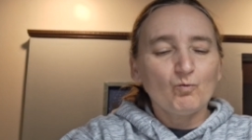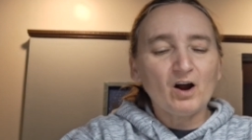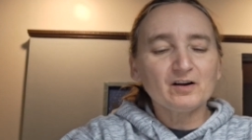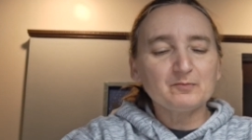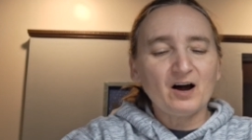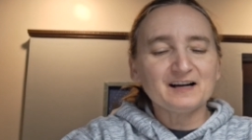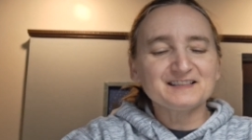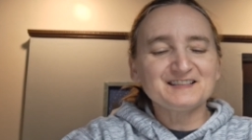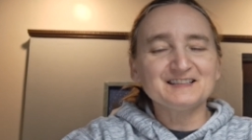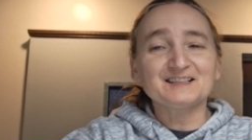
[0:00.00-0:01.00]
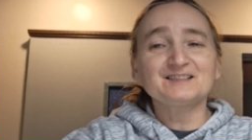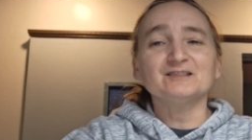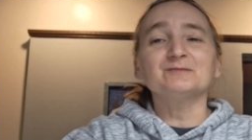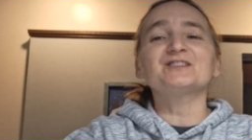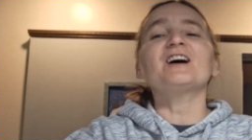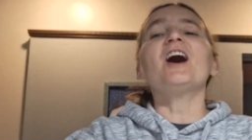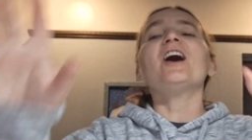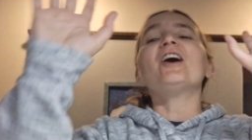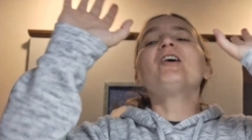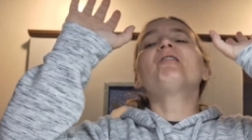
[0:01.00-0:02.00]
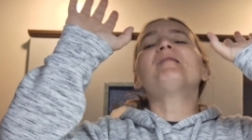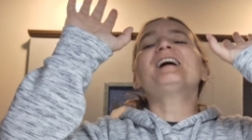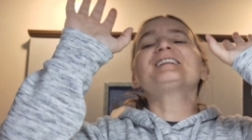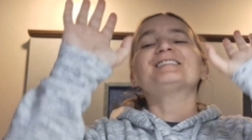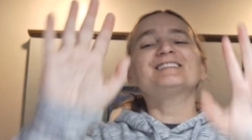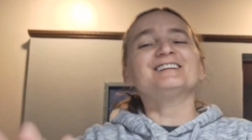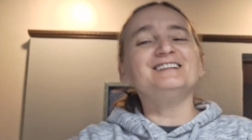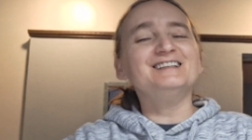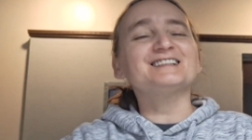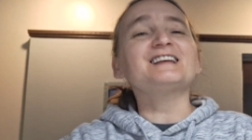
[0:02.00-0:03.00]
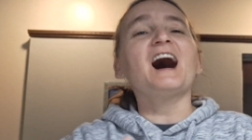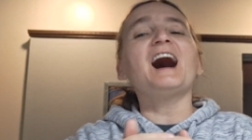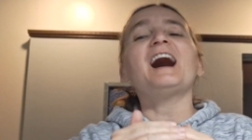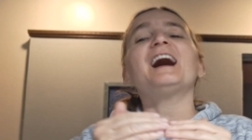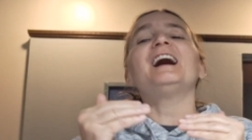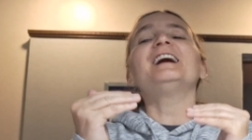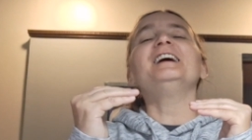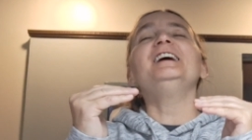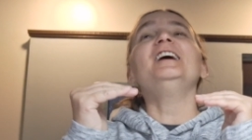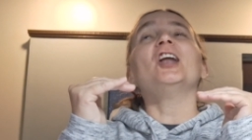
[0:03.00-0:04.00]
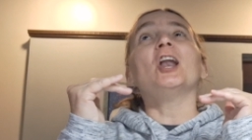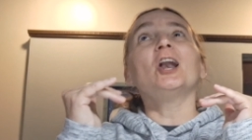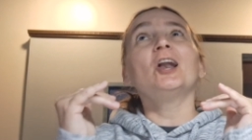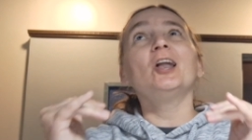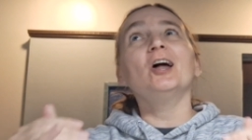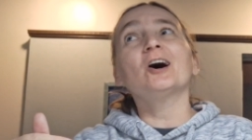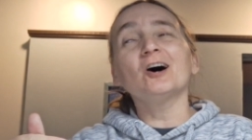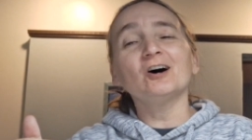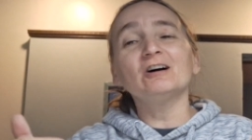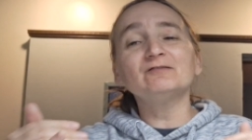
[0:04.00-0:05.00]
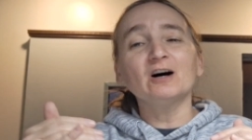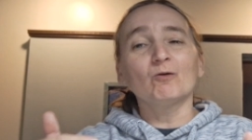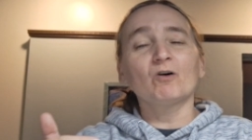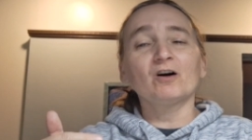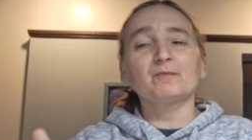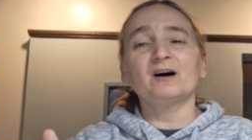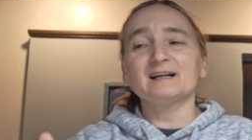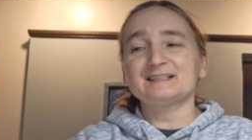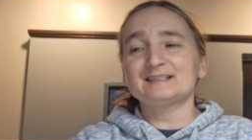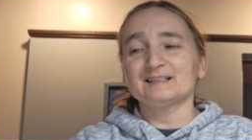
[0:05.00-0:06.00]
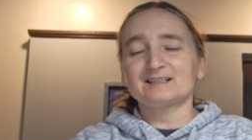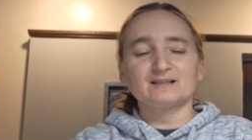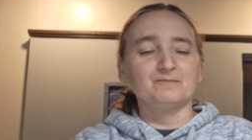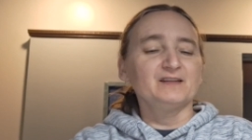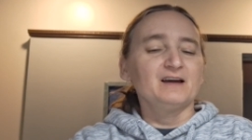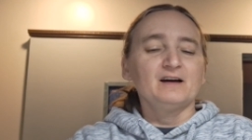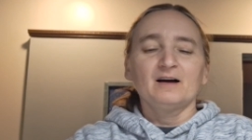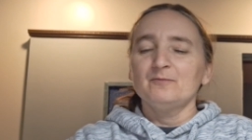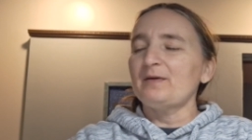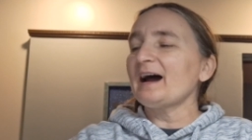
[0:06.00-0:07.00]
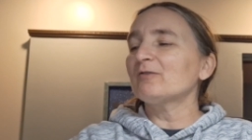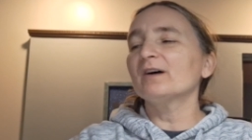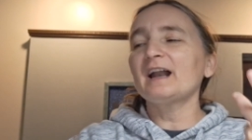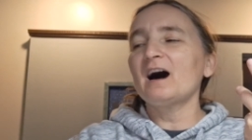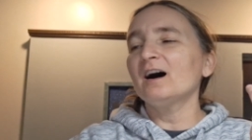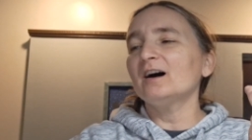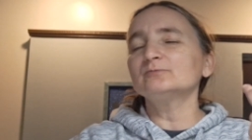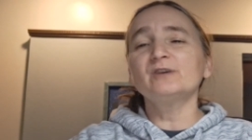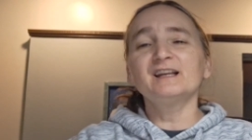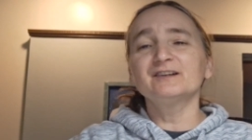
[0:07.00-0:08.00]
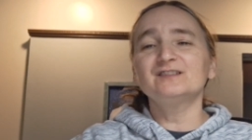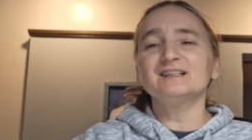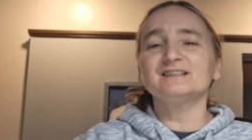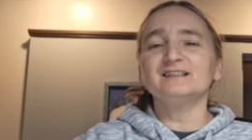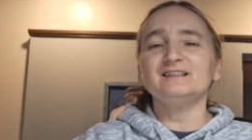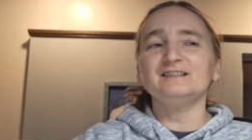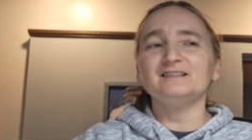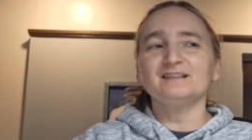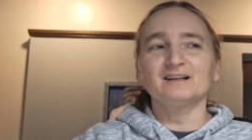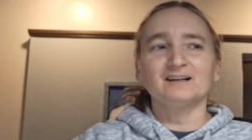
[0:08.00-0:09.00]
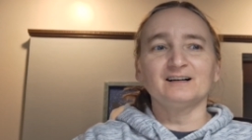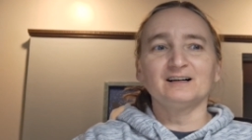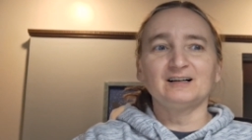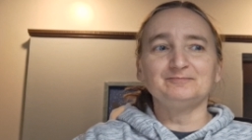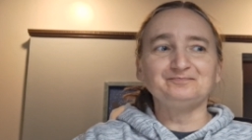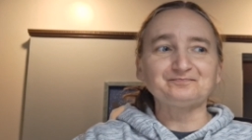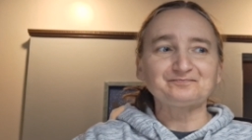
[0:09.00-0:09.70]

Workbox systems. Oh my goodness, I love a workbox system. Back when uh, we lived in the uh,